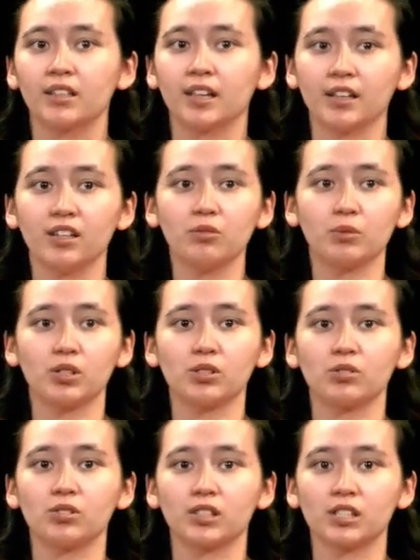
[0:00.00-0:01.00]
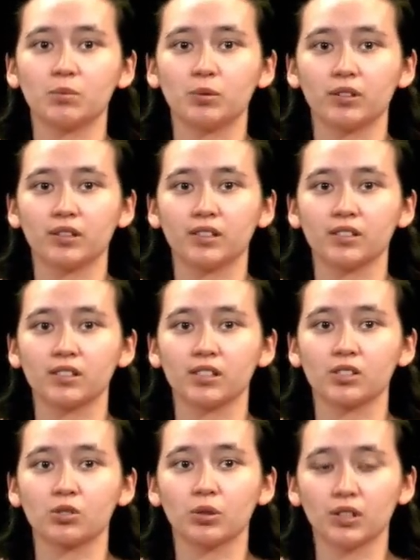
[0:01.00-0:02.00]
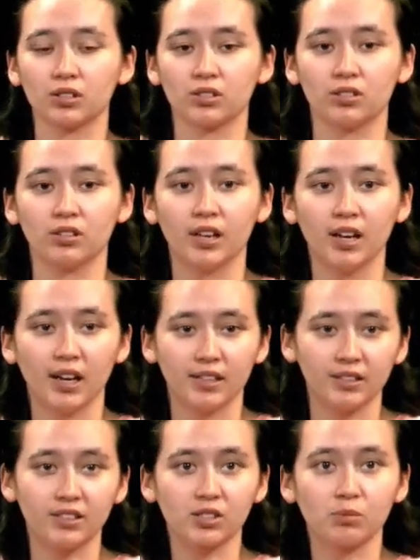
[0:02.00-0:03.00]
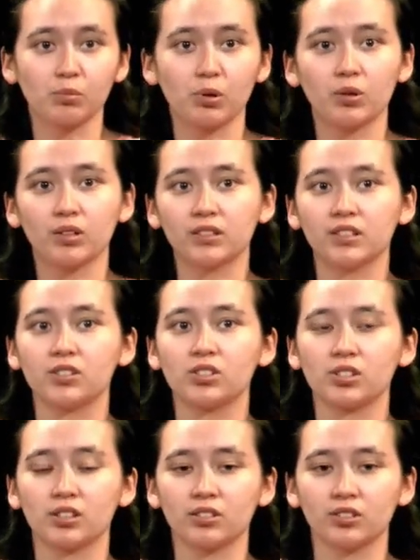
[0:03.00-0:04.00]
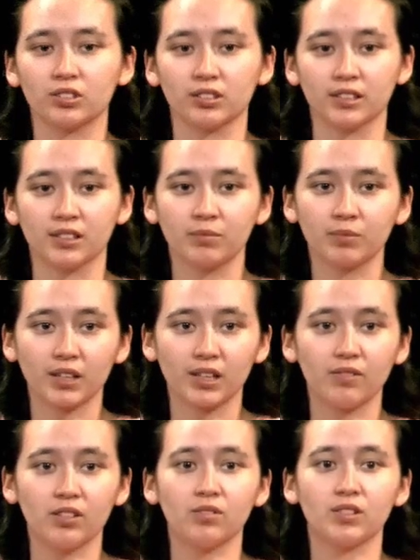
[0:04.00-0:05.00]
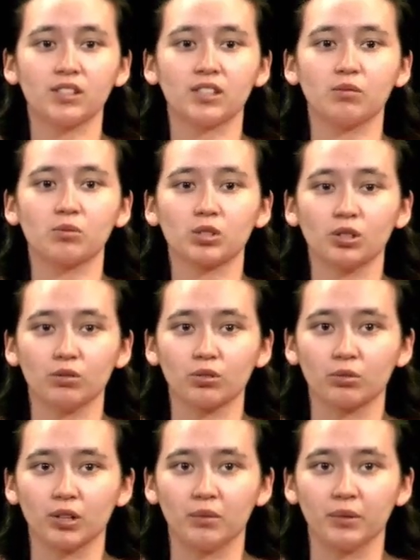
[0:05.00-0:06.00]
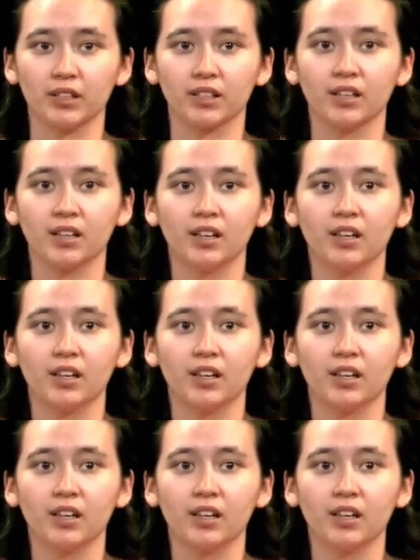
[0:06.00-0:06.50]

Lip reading: gaining research experience is critical, and it is important that you start early, even if it seems overwhelming.